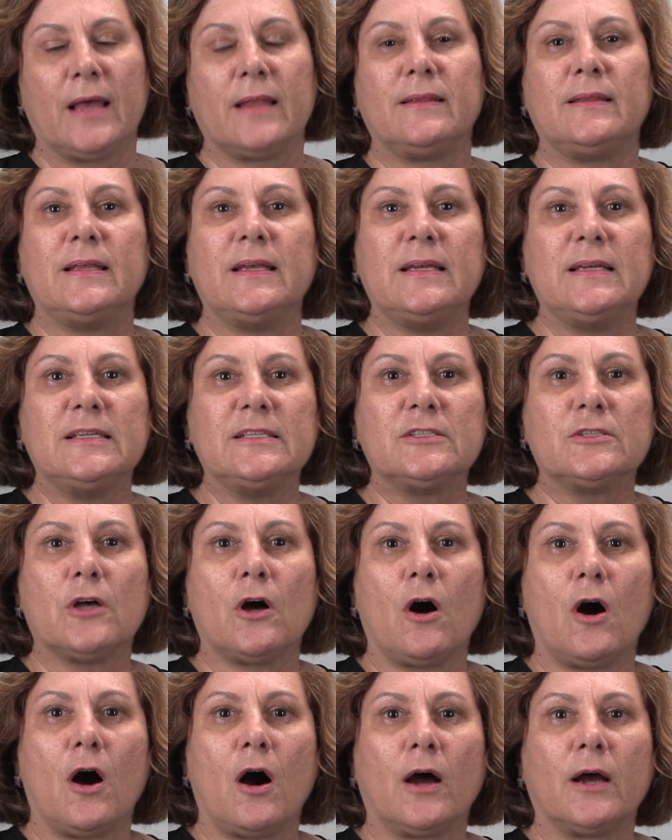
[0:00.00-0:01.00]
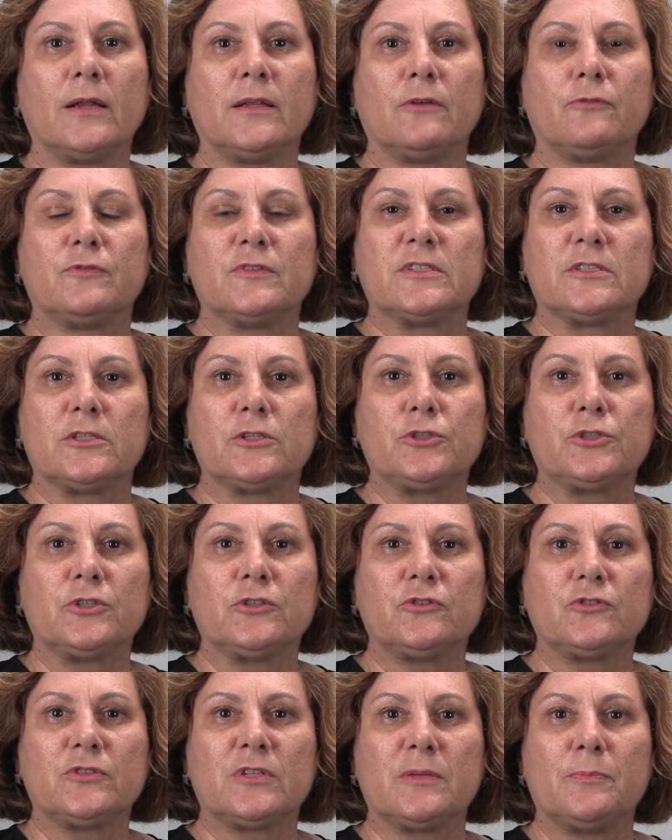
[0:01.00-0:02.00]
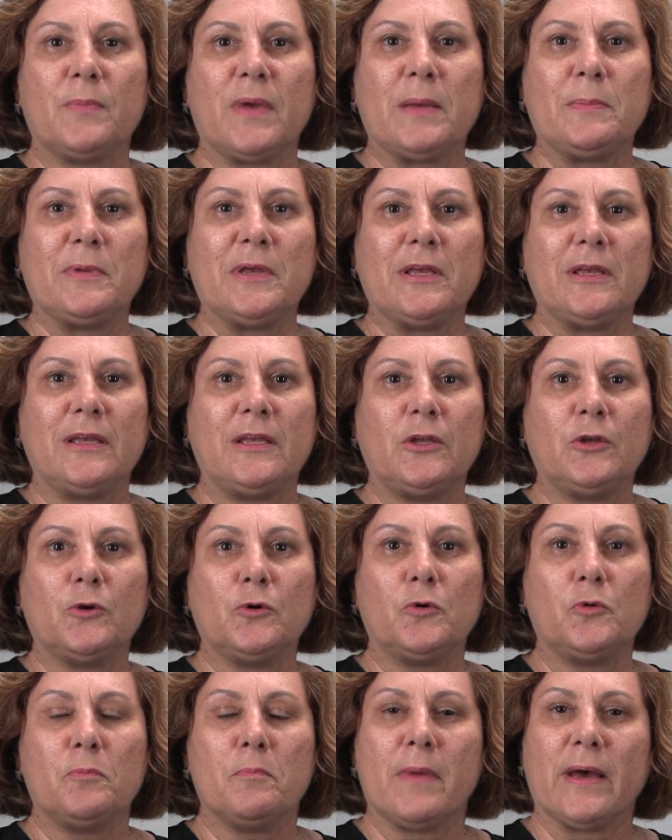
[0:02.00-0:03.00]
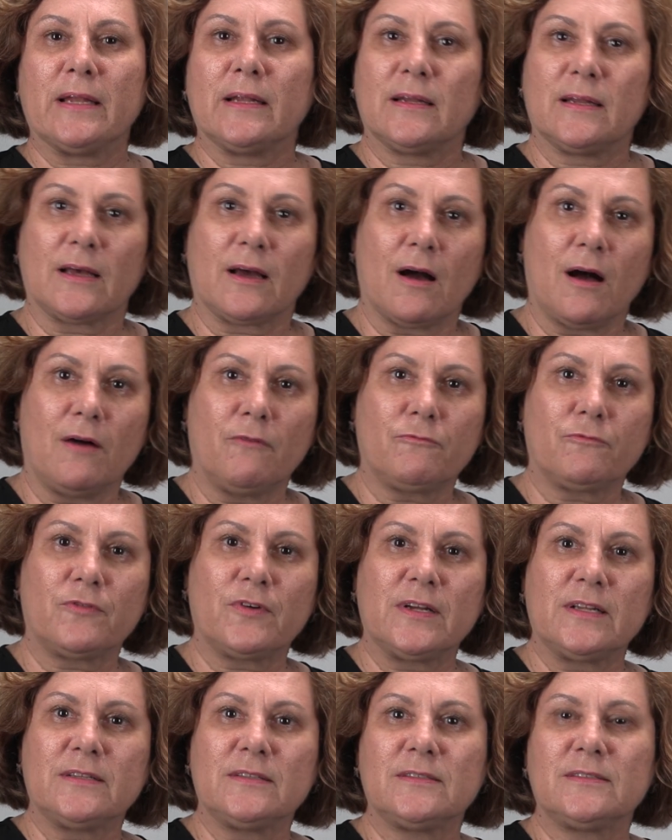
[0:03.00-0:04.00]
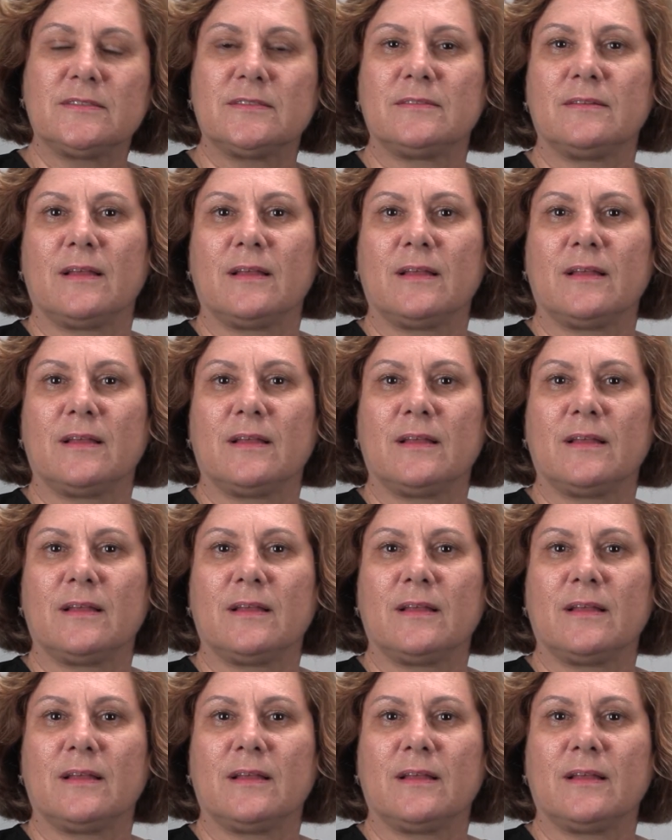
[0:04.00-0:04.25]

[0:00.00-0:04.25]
These are the physicians that maybe you met at the conference,